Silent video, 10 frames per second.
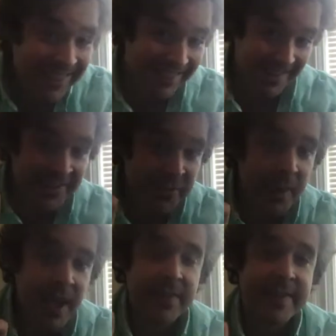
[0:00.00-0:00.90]
This one
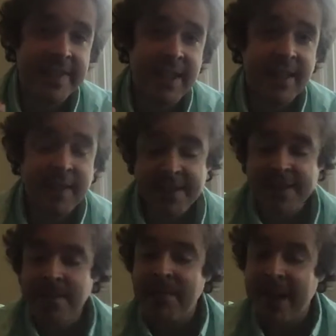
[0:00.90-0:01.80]
I've seen. This is
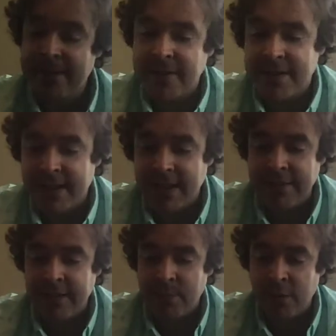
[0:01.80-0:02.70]
a
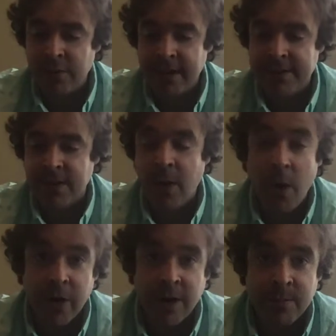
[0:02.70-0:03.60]
made-for-TV movie. It's a
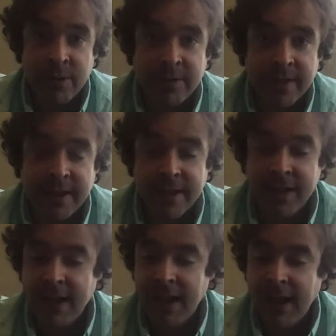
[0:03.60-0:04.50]
horror movie,
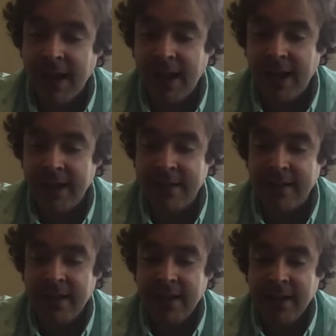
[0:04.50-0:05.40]
and
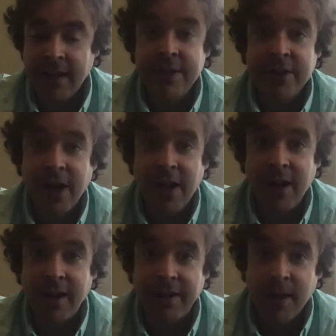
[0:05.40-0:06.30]
it's
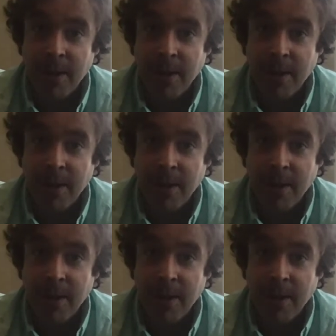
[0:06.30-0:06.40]
called